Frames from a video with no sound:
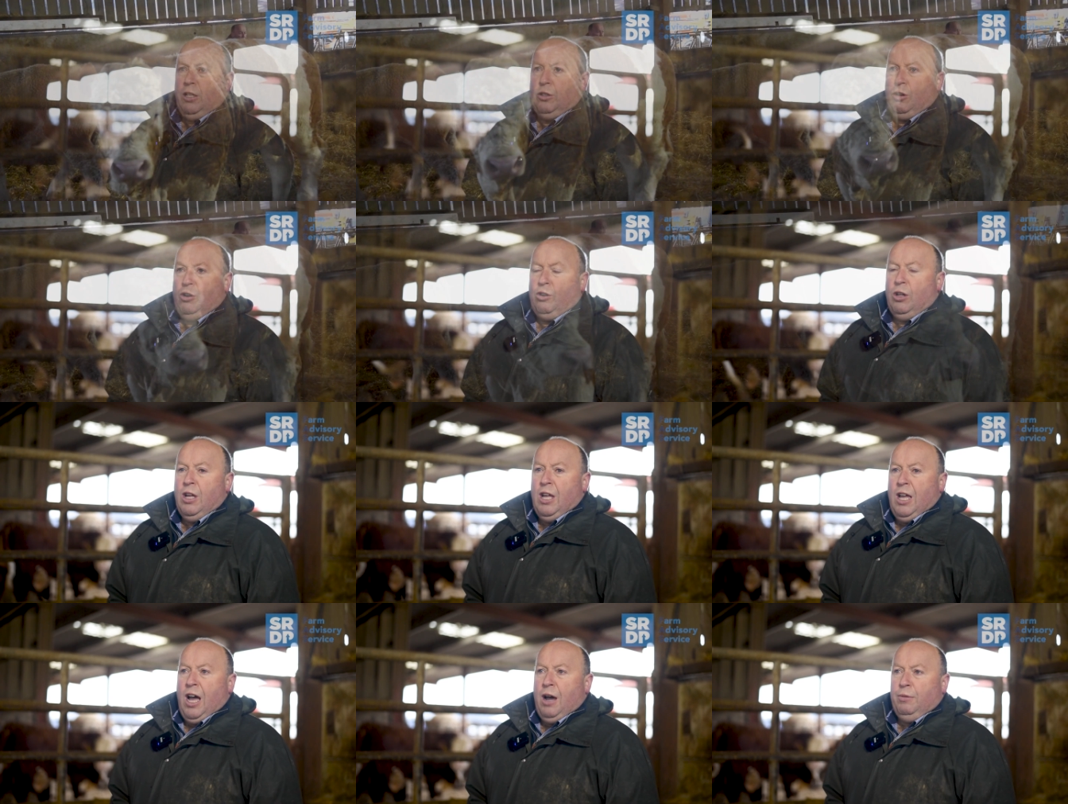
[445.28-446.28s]
at all,
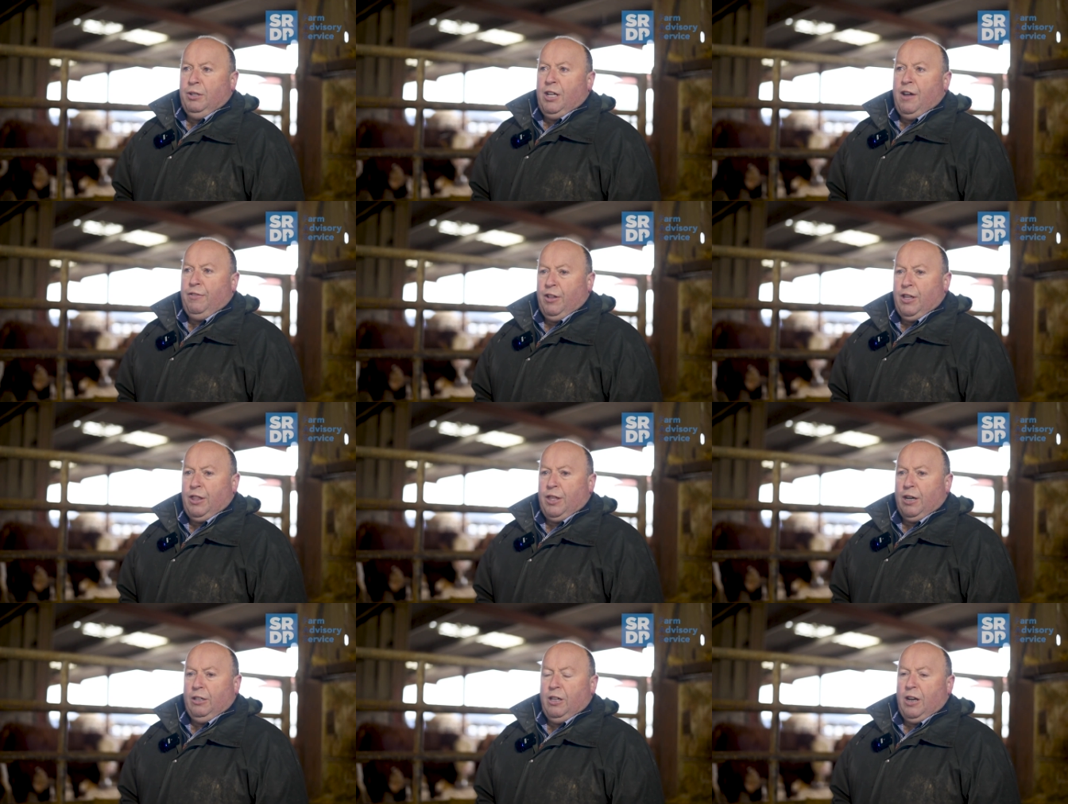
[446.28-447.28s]
I would definitely
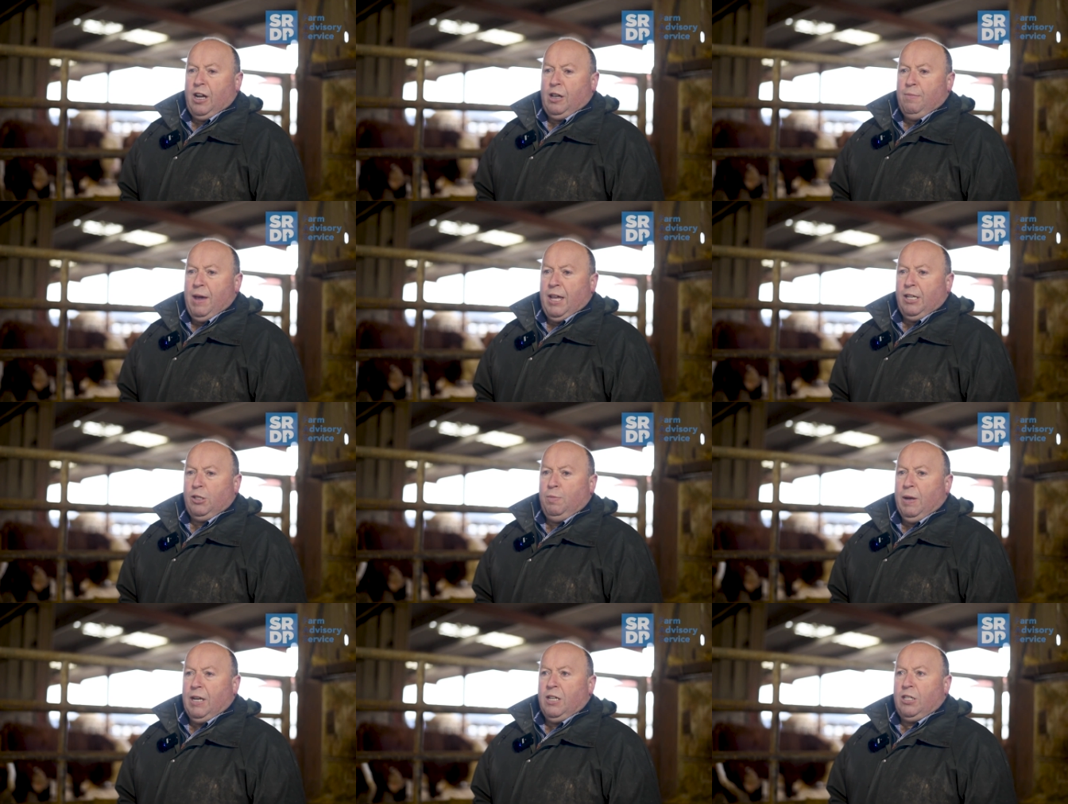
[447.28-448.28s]
thoroughly recommend
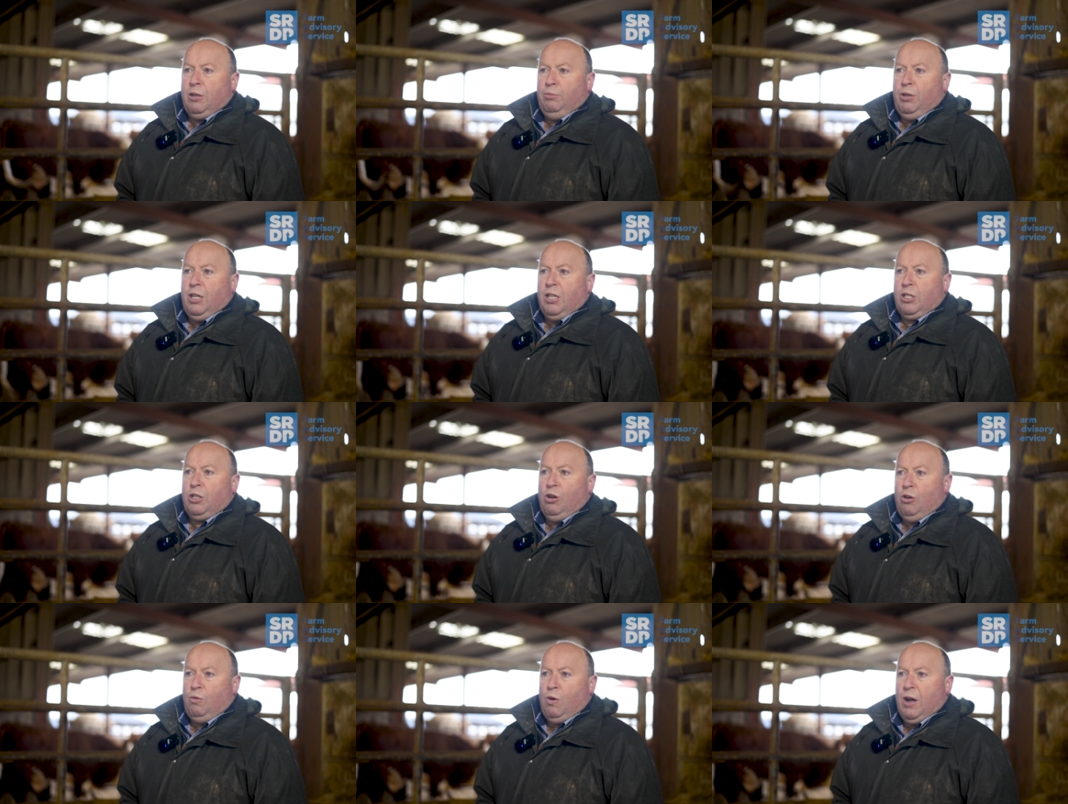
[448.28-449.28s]
speaking to somebody that's
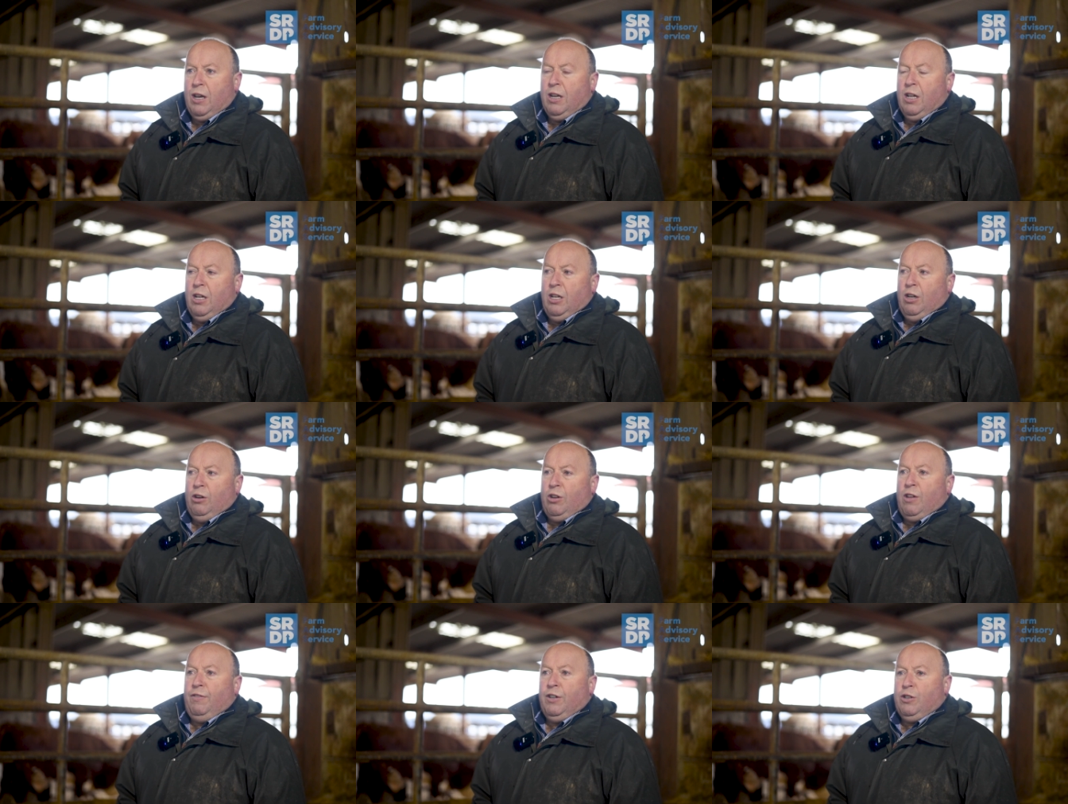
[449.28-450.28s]
got one,
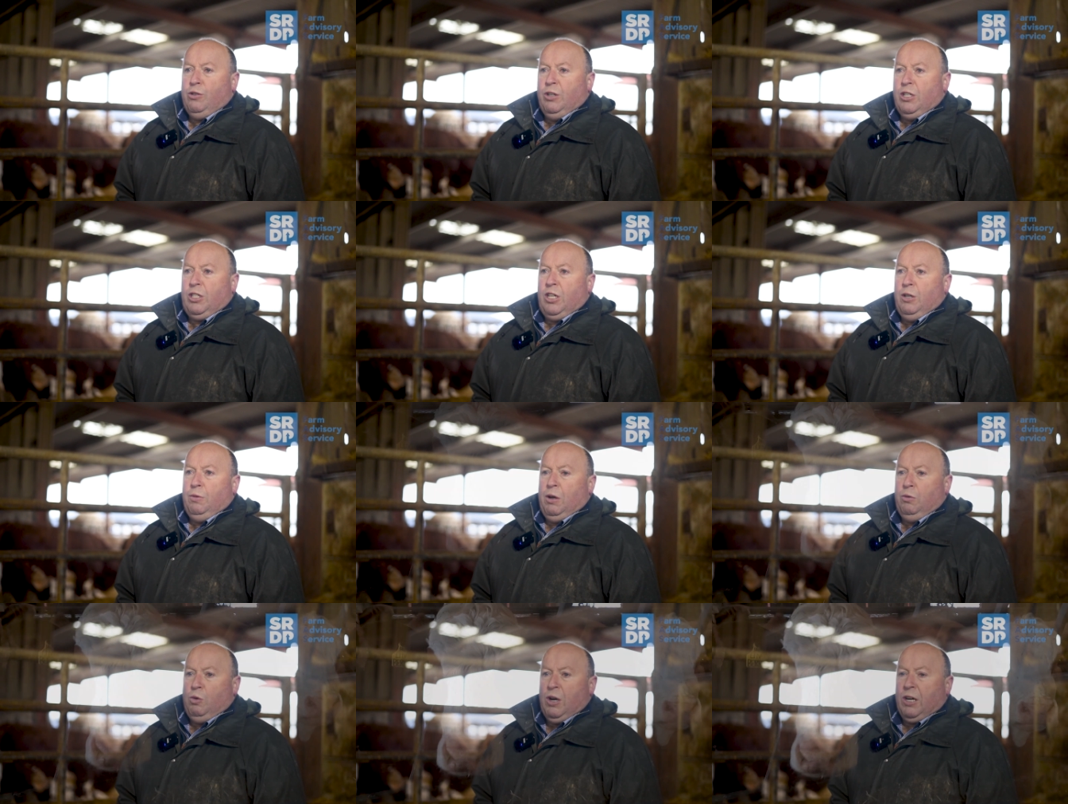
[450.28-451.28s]
or even going to see
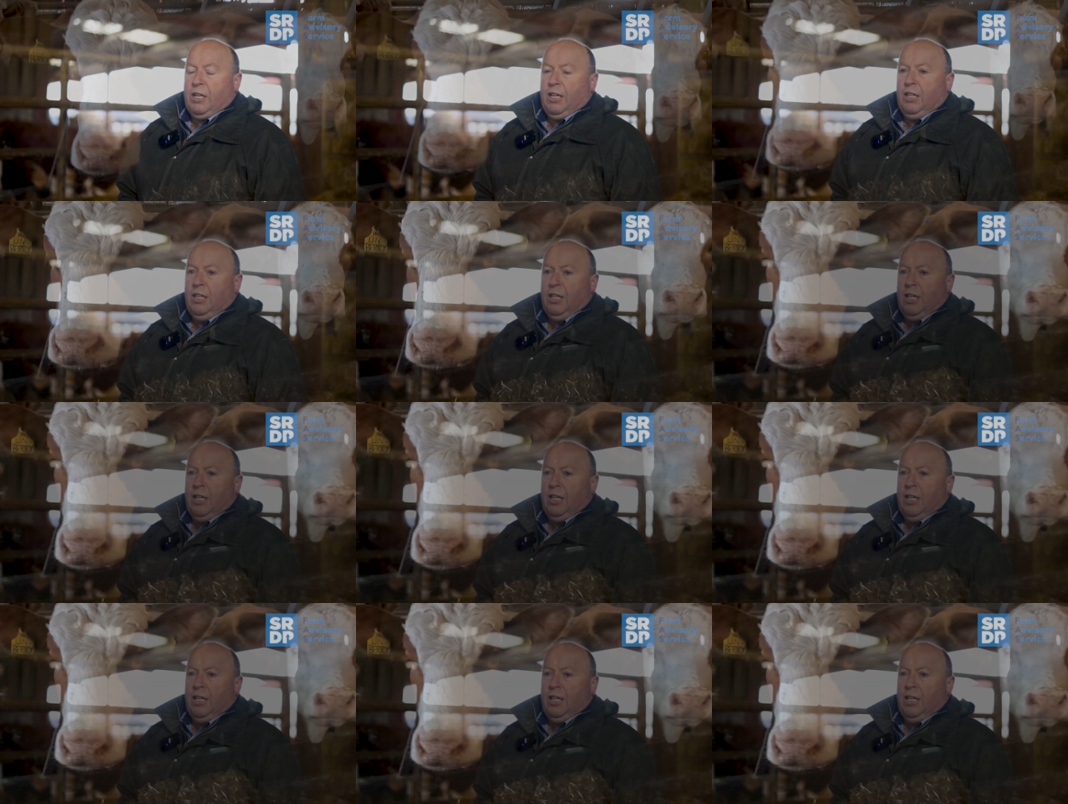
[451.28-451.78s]
one working.